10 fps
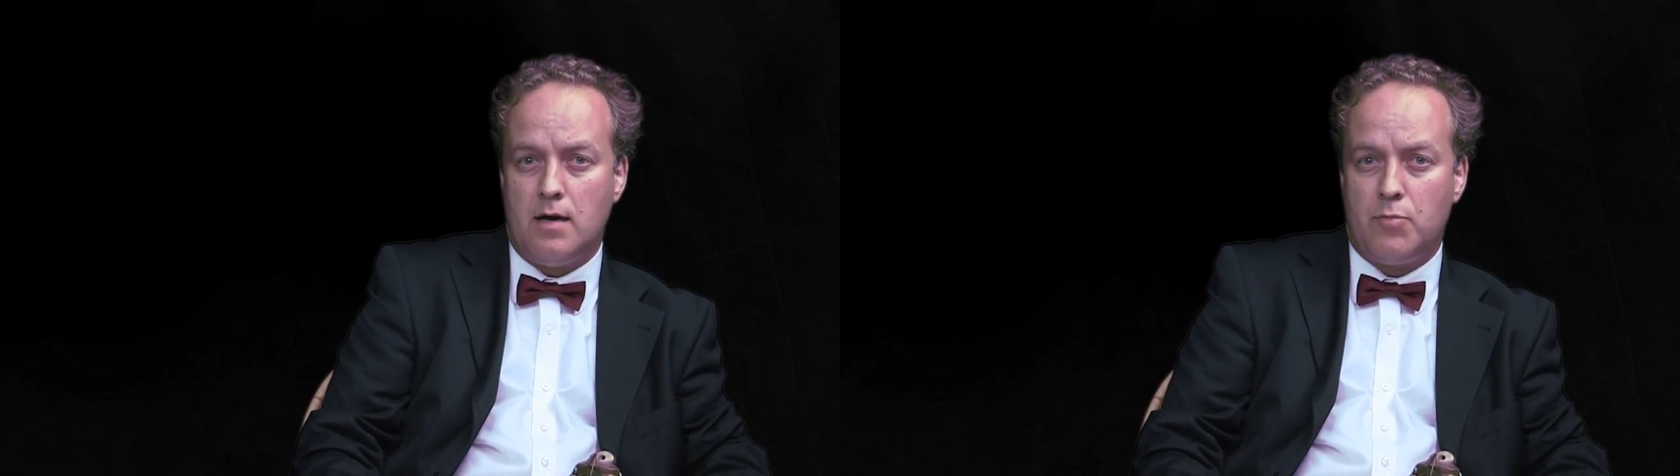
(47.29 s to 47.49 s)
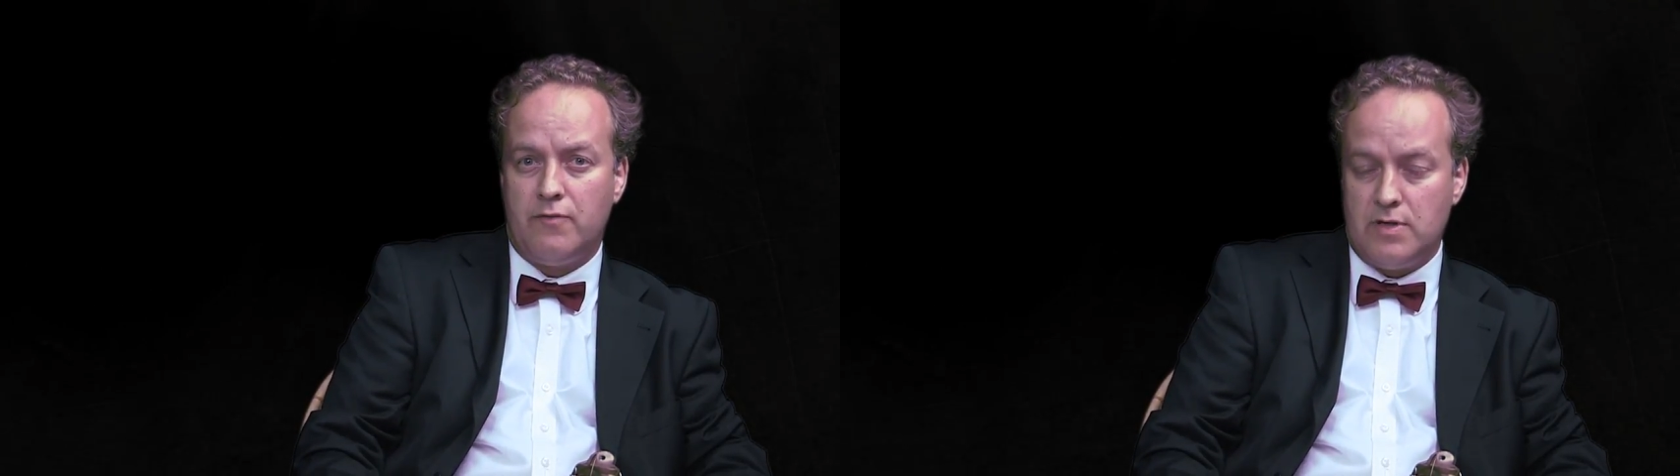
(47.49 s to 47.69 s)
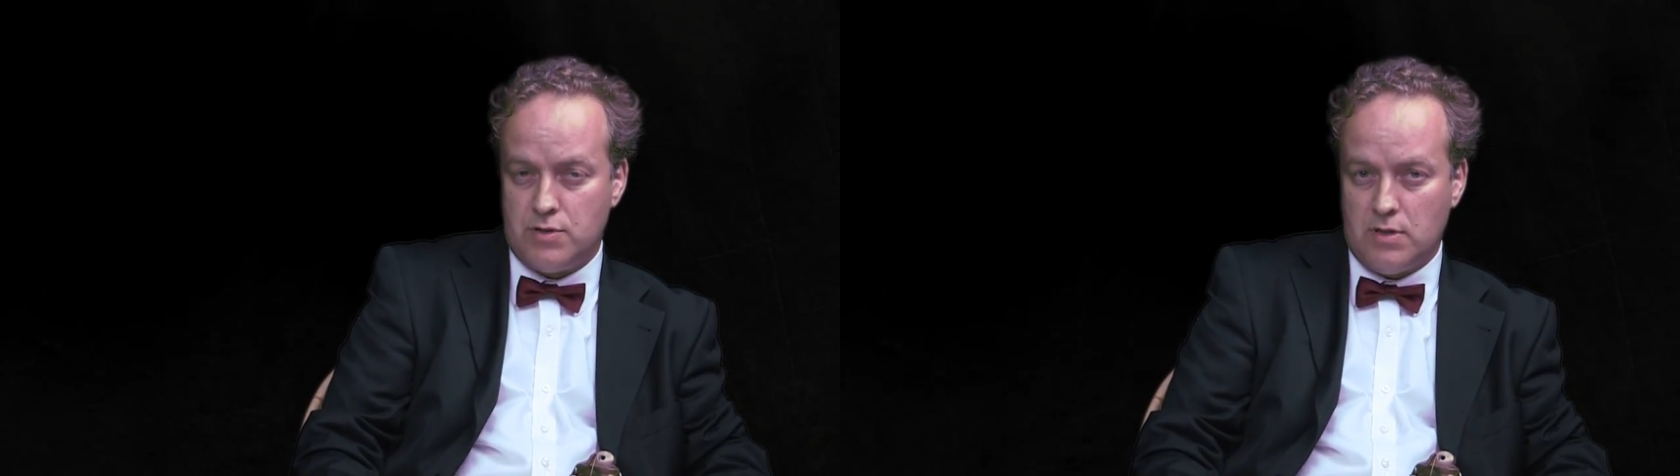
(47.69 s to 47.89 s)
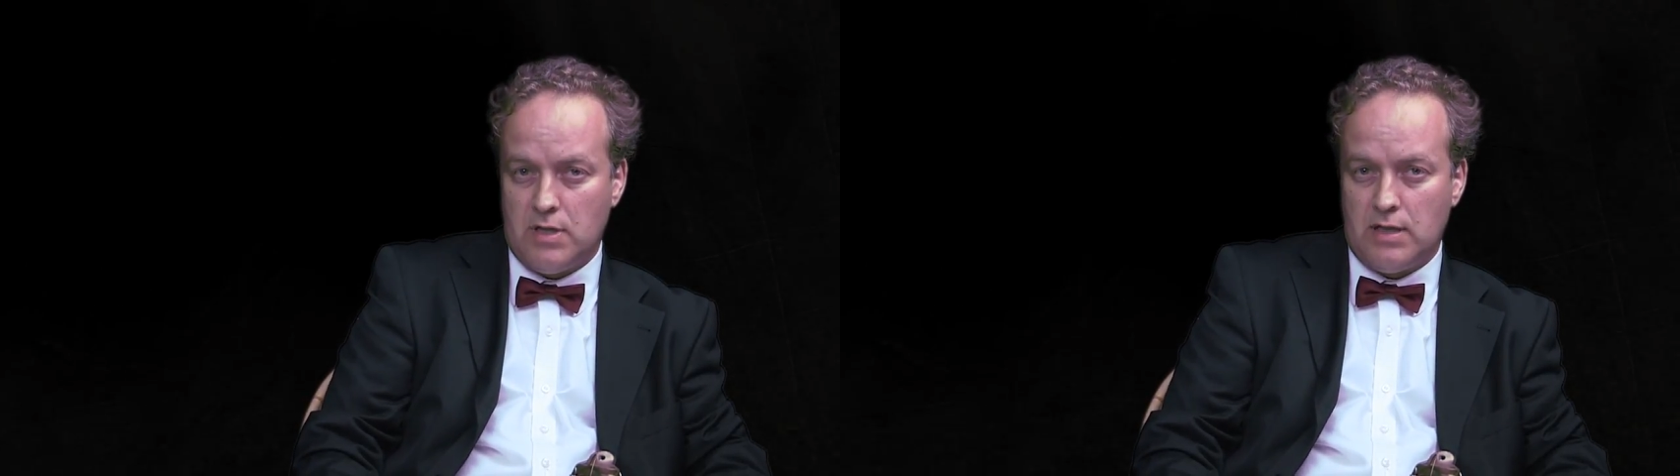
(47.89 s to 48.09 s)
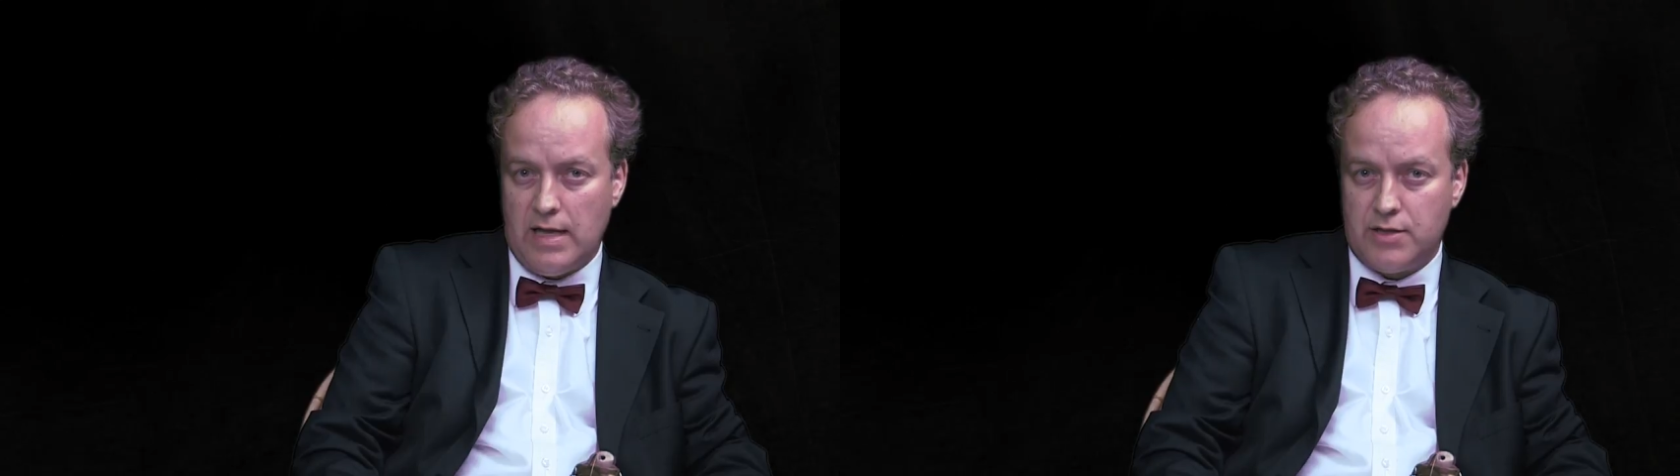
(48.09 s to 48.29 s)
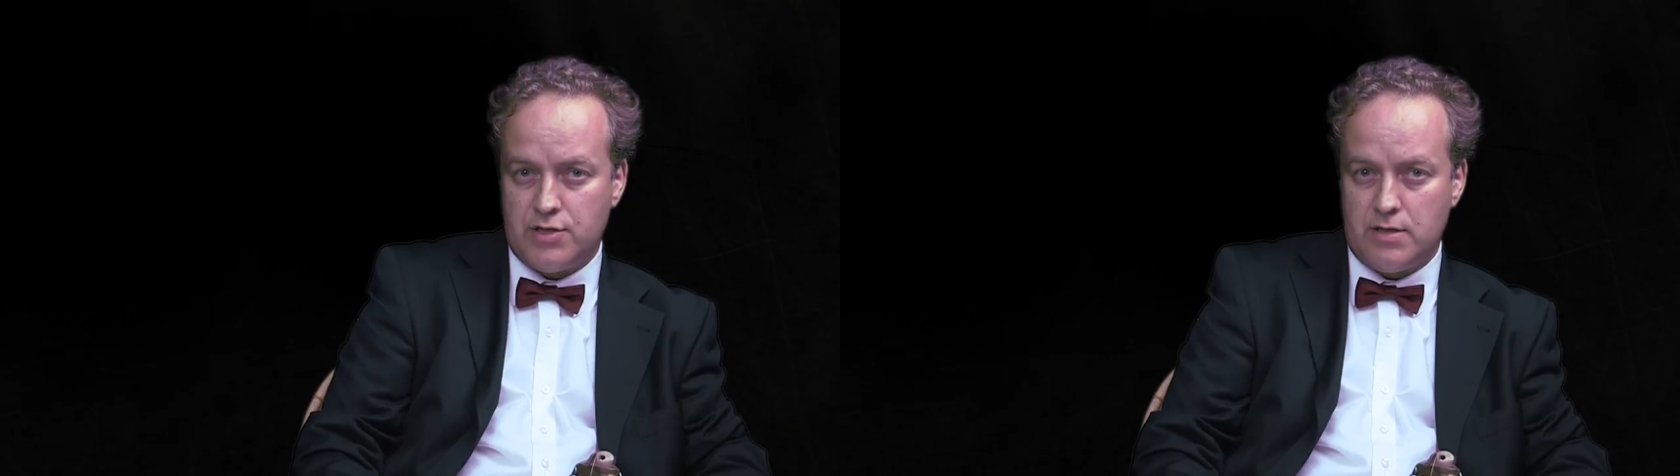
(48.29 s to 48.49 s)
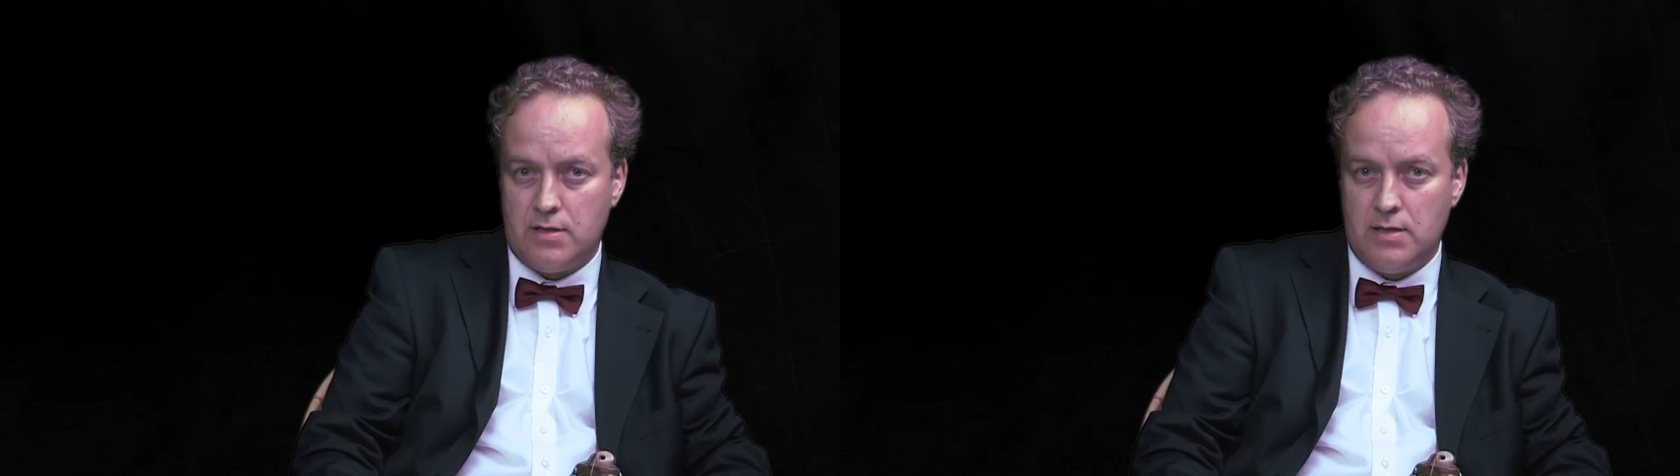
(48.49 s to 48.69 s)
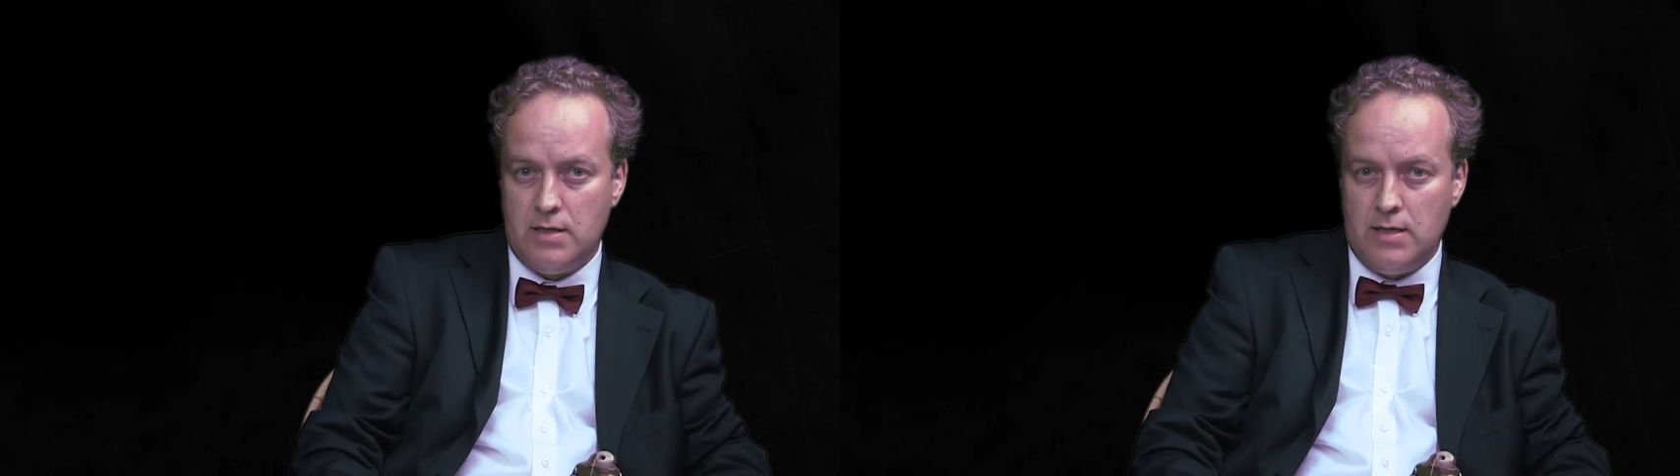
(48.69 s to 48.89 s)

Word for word: provincial election.